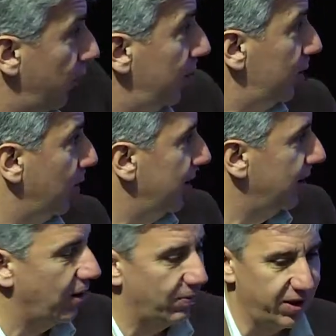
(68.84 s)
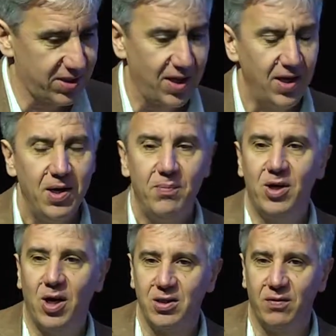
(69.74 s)
fully showing the numbers
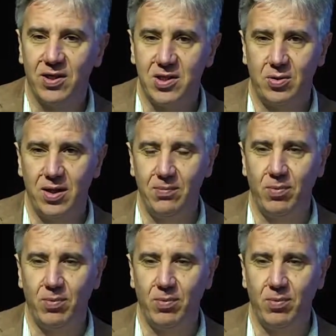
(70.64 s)
because of the screen,